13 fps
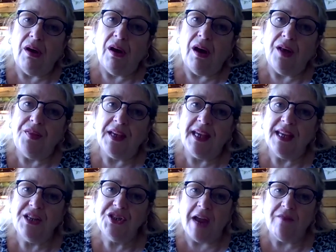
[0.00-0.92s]
I think
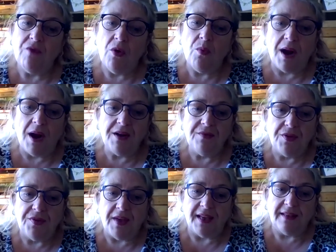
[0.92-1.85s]
in general, one of the
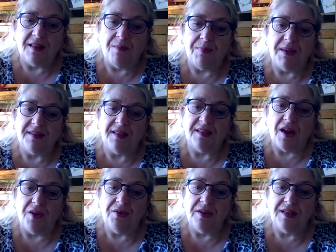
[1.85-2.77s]
things that business
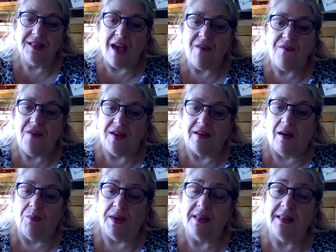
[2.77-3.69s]
owners get fed
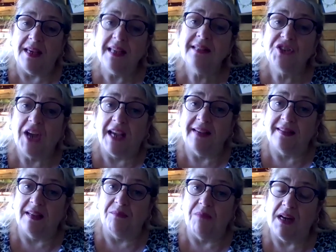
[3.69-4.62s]
up with is
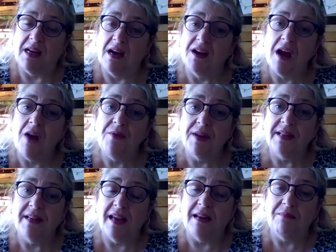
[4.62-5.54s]
chasing money. I know
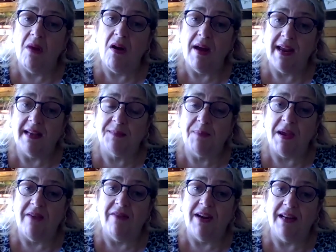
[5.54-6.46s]
in my
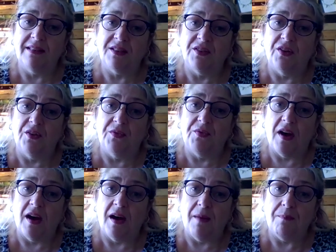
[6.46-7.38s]
experience of
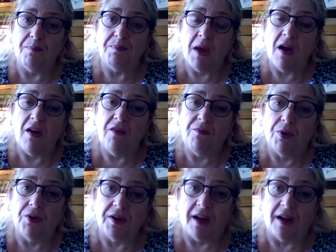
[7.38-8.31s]

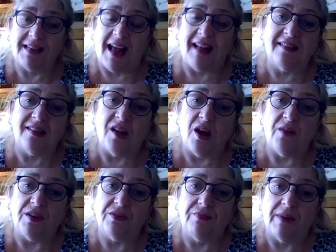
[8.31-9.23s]
product and
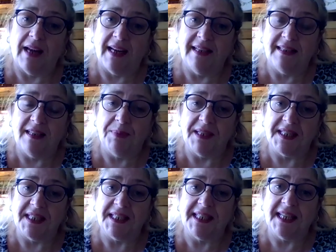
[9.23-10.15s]
service related
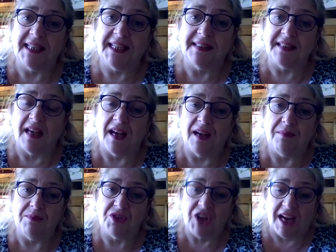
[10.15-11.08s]
businesses,
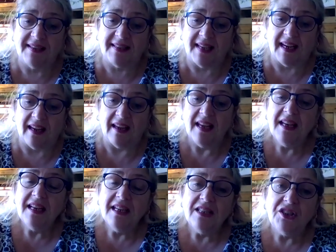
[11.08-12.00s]
chasing
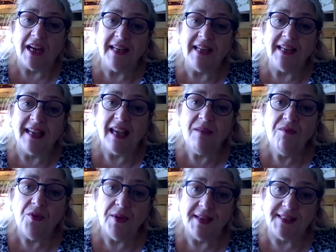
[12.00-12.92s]

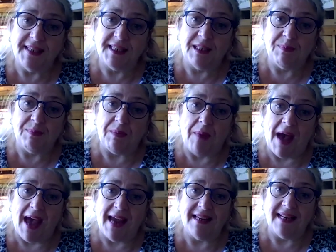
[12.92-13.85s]
invoices to be
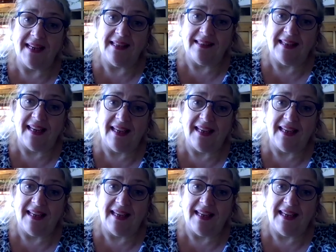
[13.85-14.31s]
paid is